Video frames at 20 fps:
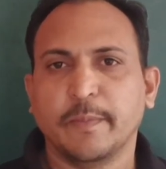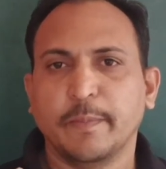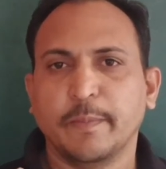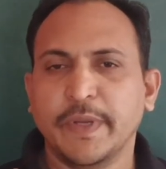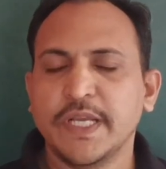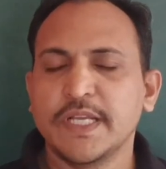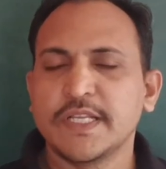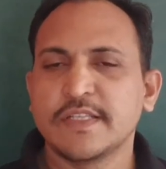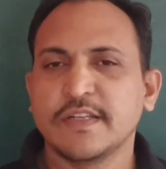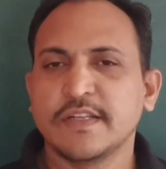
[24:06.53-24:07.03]

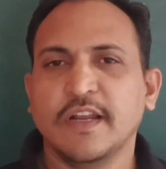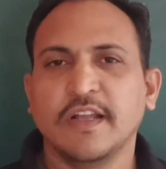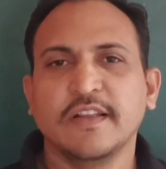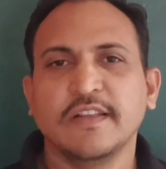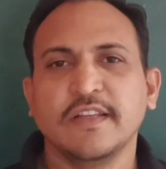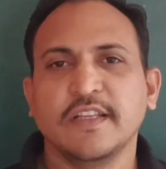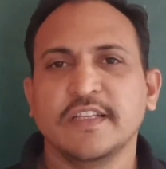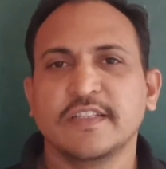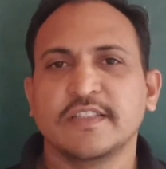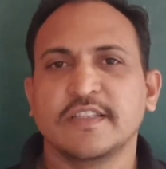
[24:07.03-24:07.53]
Based
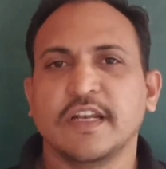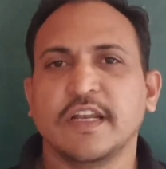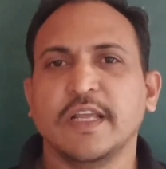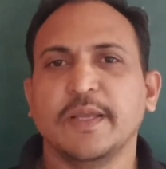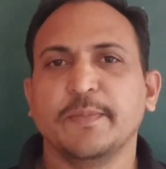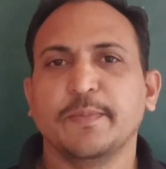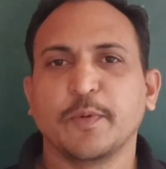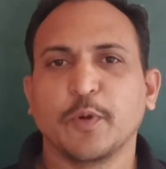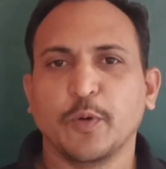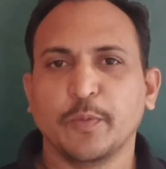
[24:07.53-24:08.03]
on these
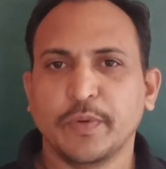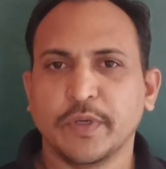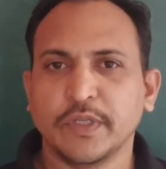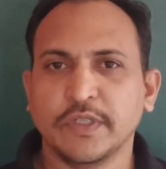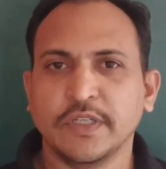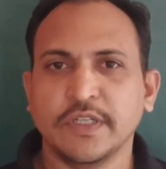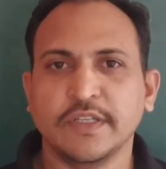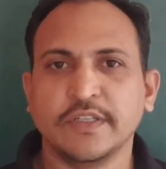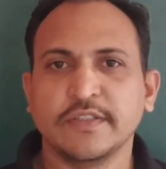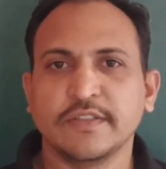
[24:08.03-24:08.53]
3
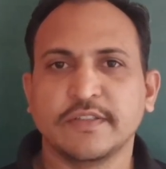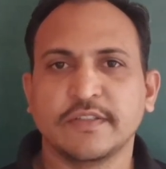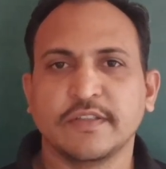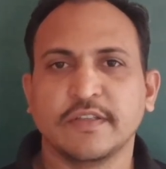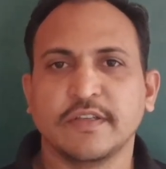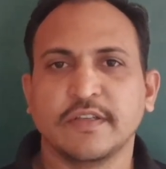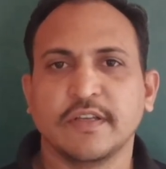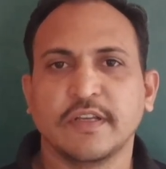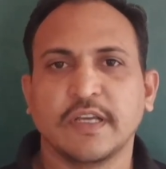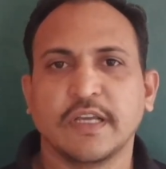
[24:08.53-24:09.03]

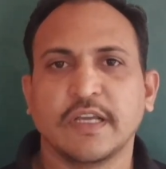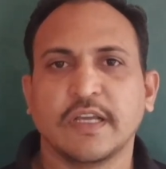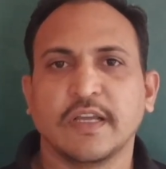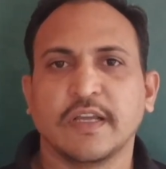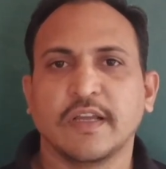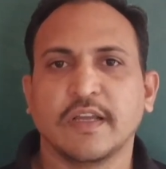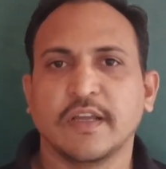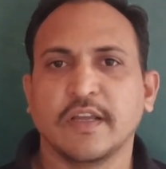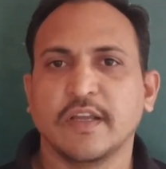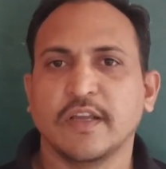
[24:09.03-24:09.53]
properties,
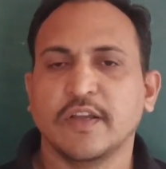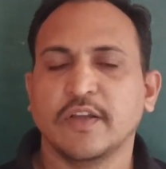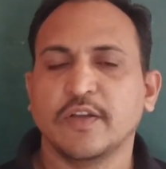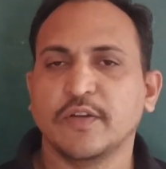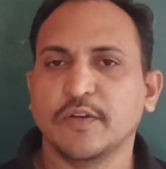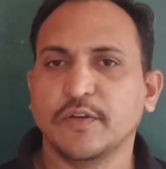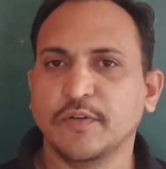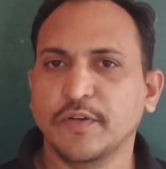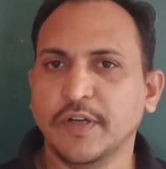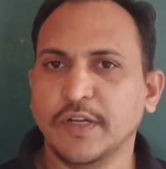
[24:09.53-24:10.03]

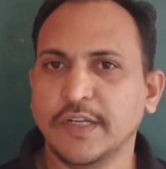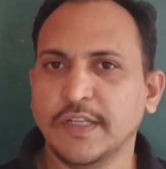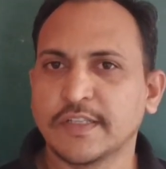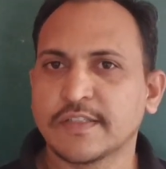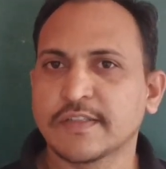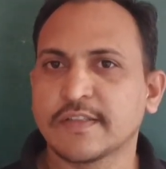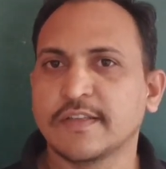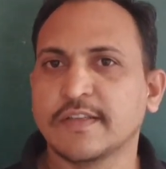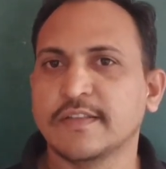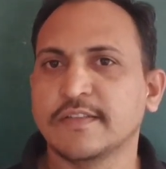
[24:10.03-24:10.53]
we will
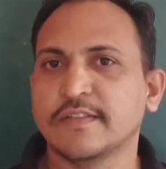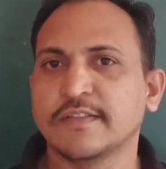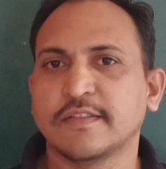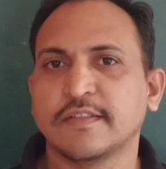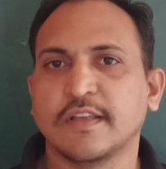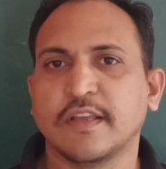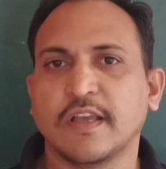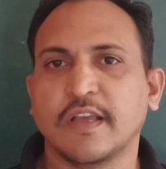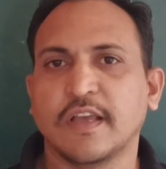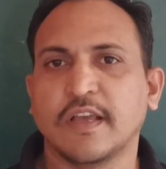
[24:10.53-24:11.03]

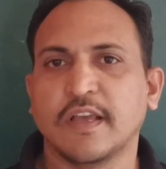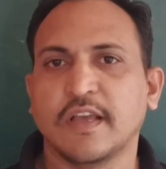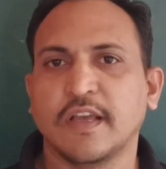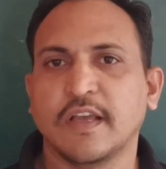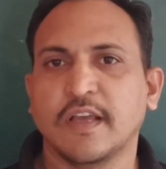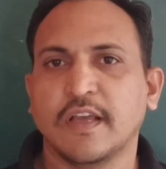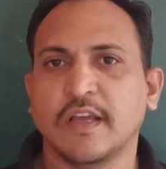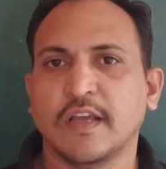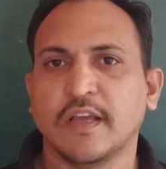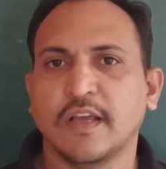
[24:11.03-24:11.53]
discuss
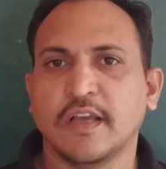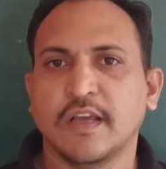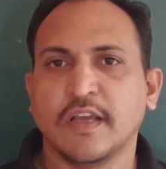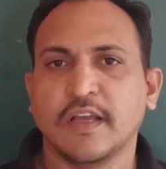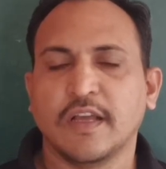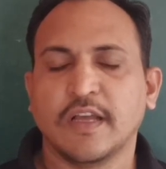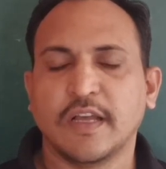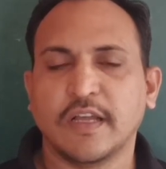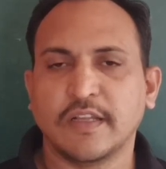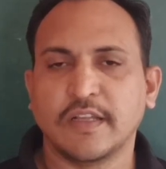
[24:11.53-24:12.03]

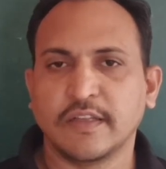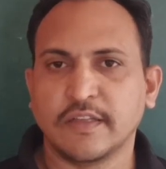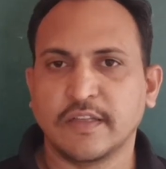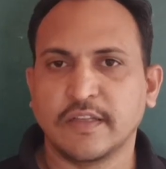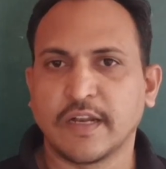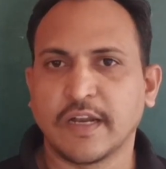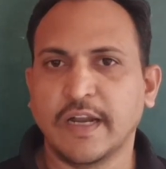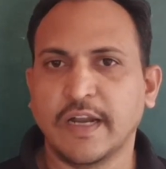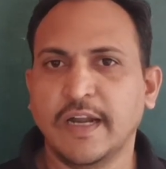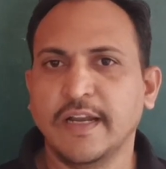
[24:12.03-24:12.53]

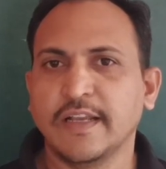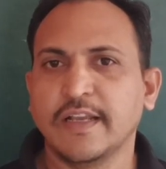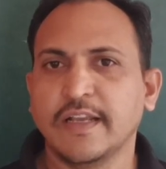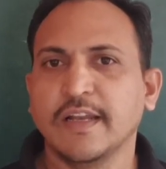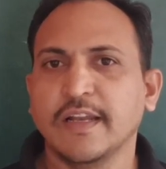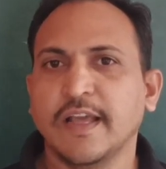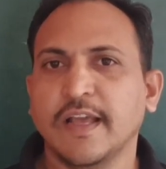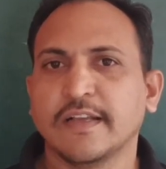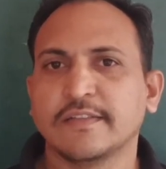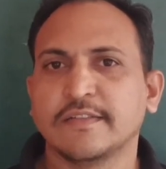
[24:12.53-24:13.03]
the
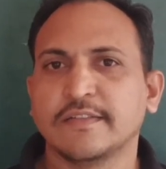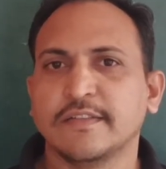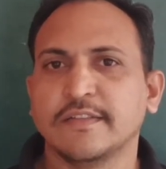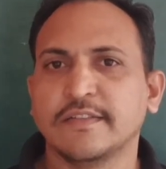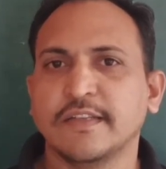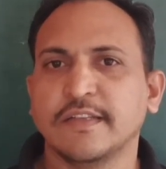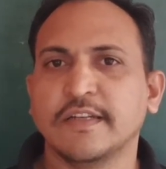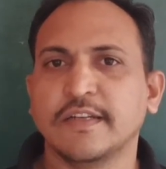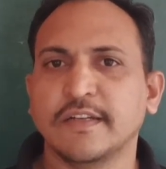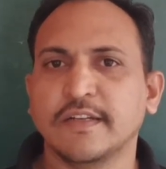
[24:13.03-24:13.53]
radical
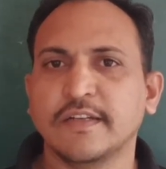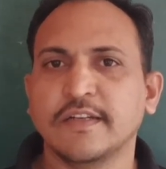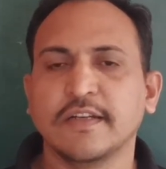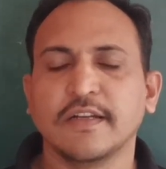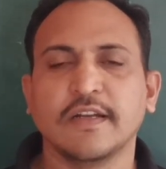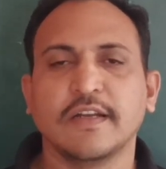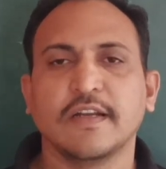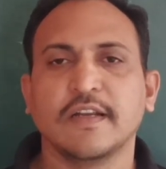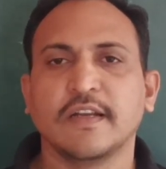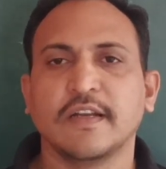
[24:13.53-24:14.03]
axis in